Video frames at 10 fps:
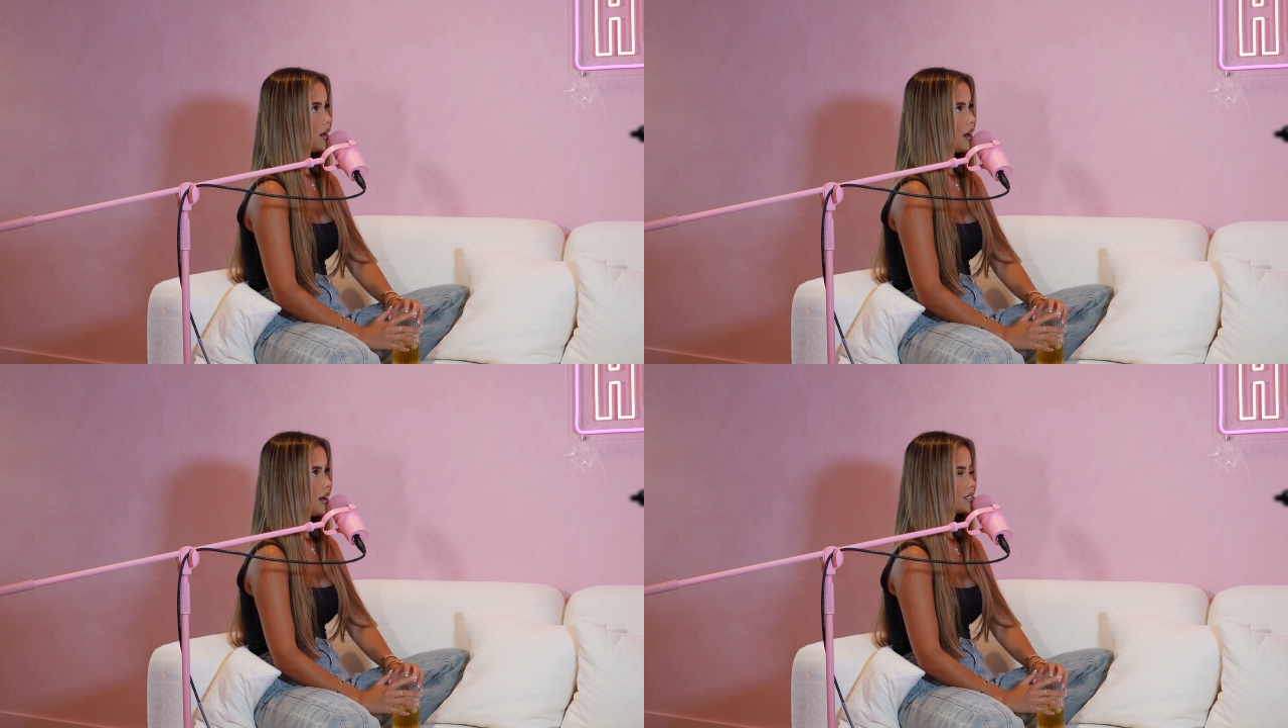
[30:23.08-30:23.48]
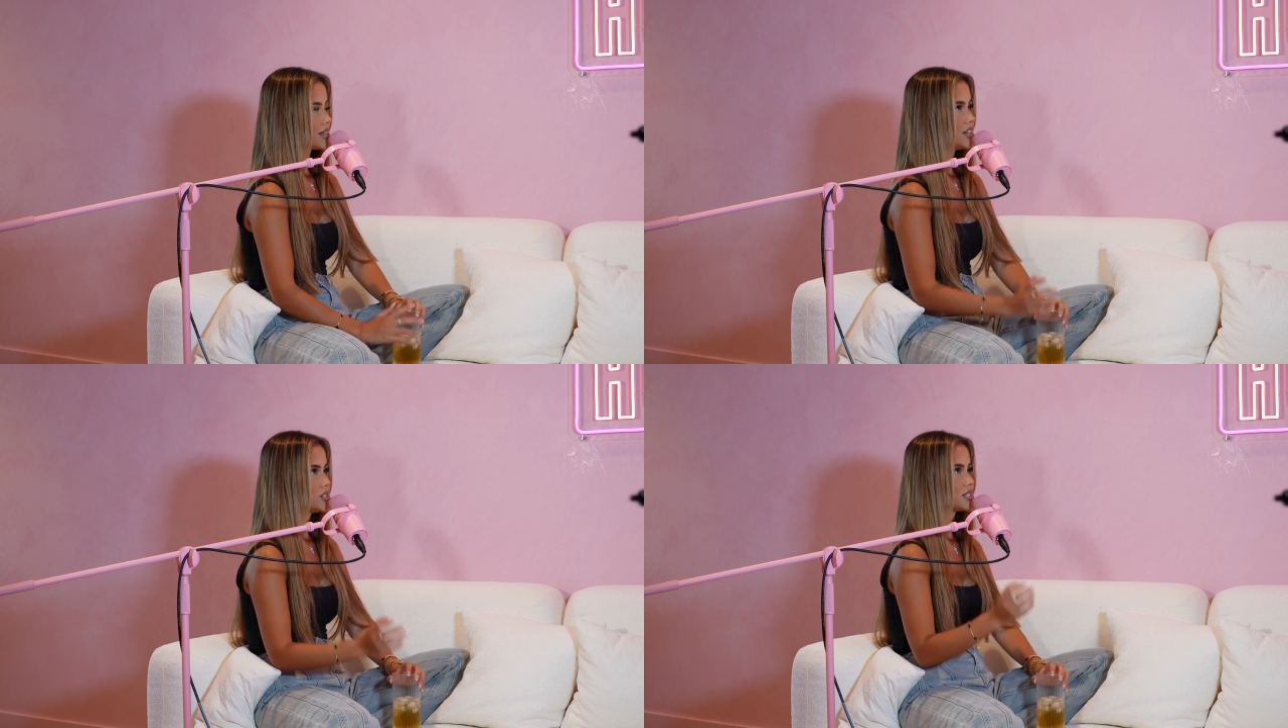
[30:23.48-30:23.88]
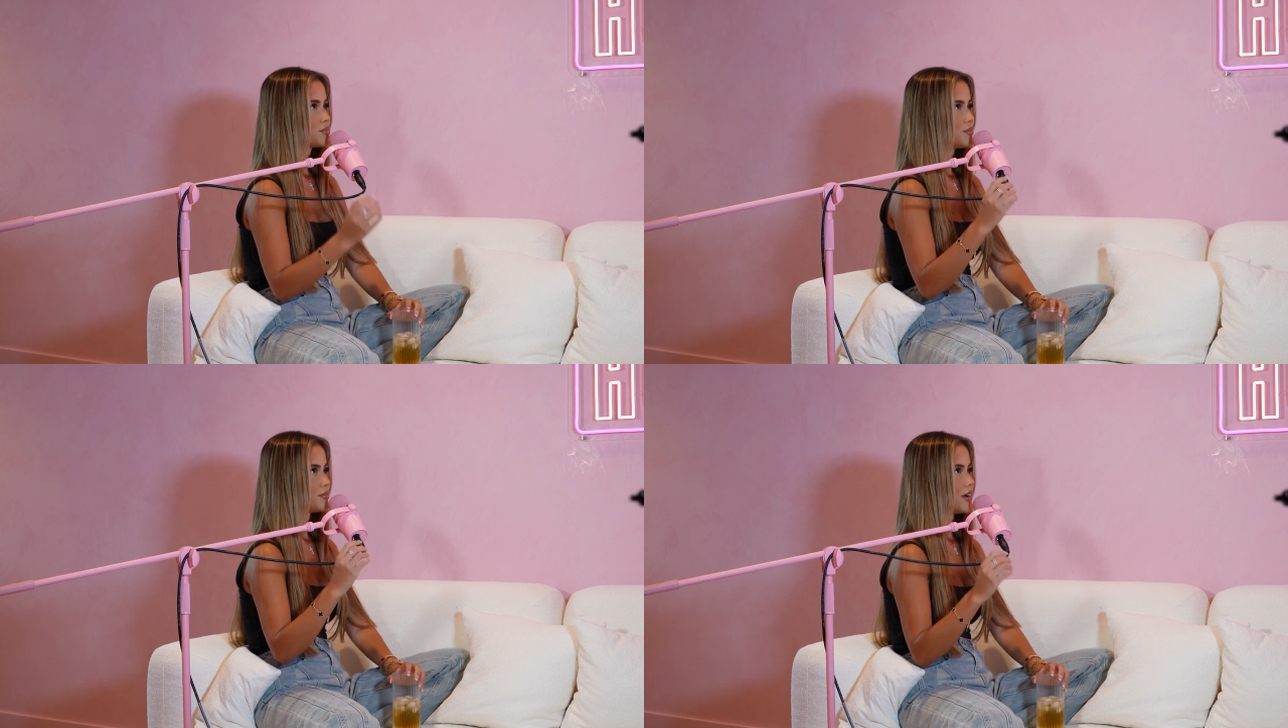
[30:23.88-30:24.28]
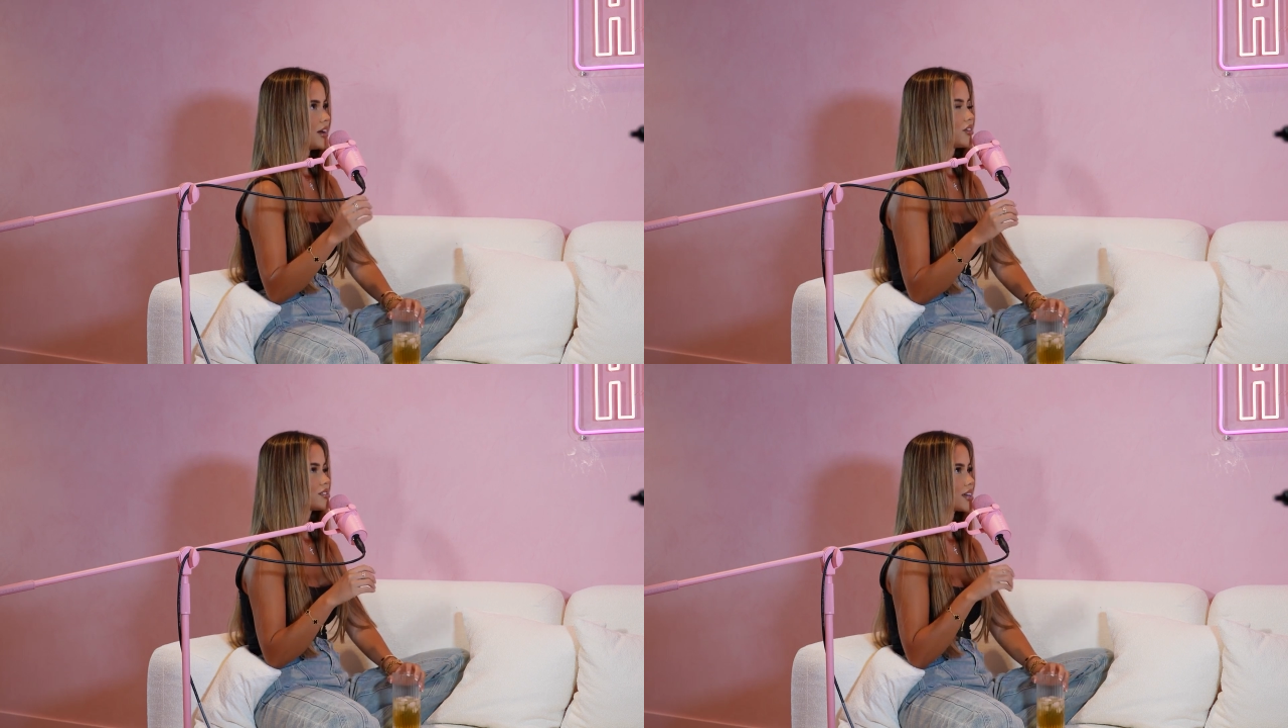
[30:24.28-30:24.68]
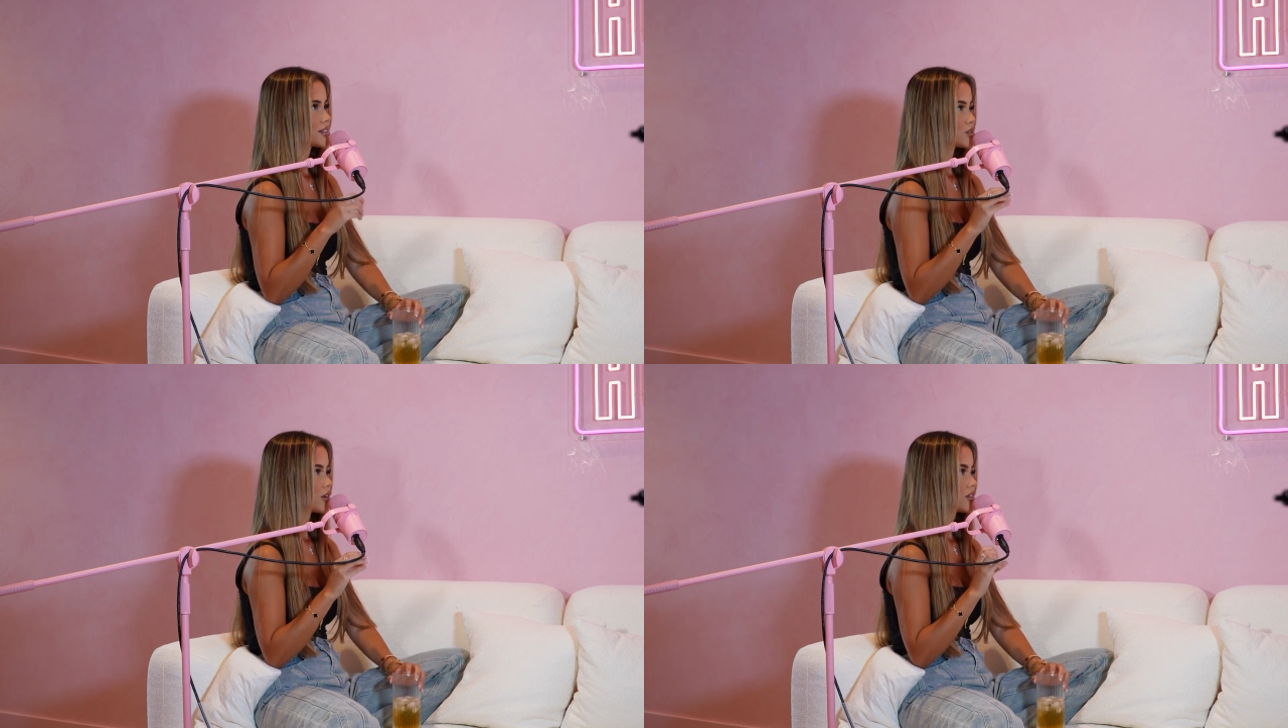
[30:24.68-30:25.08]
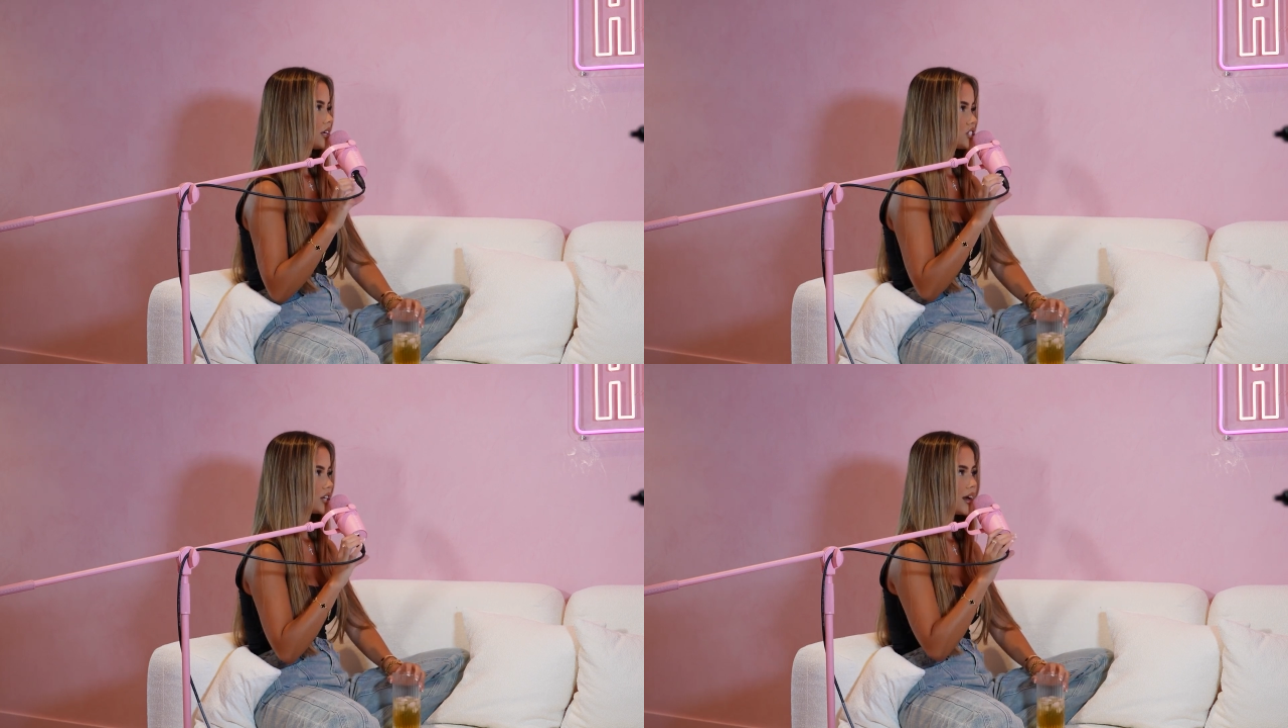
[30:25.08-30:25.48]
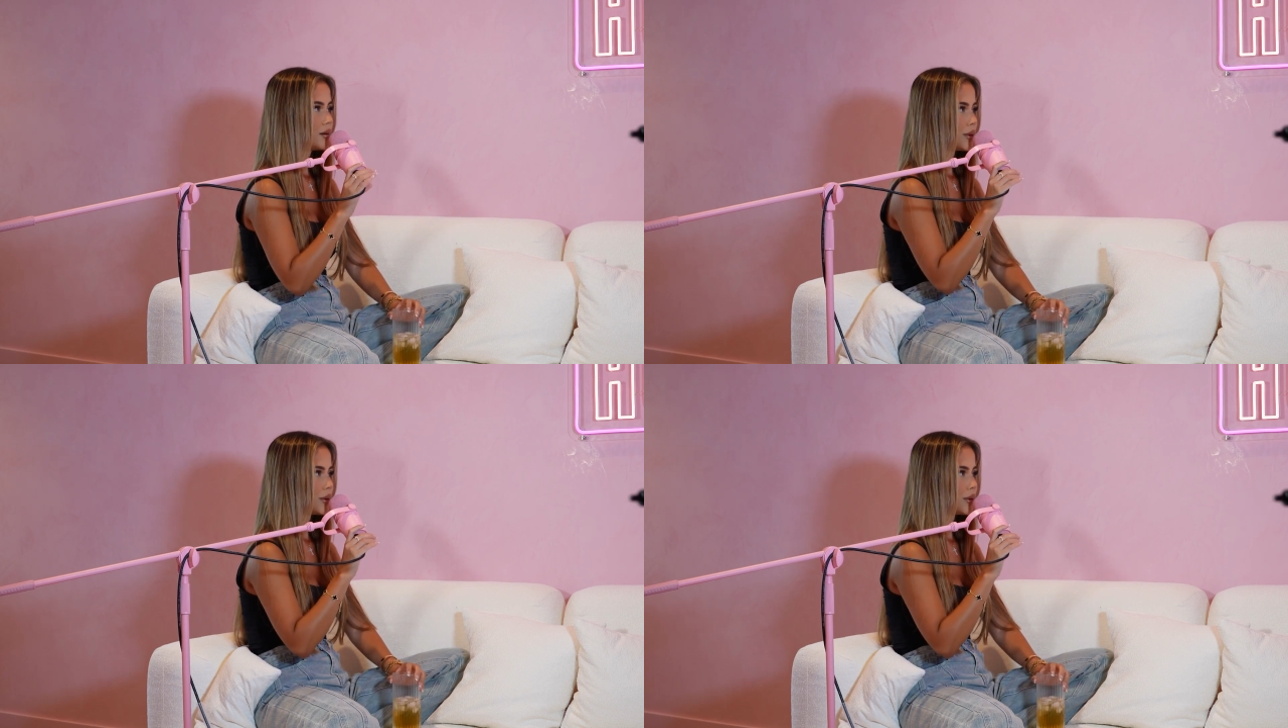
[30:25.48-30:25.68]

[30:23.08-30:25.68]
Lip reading: I'd say I know it's like so cliche,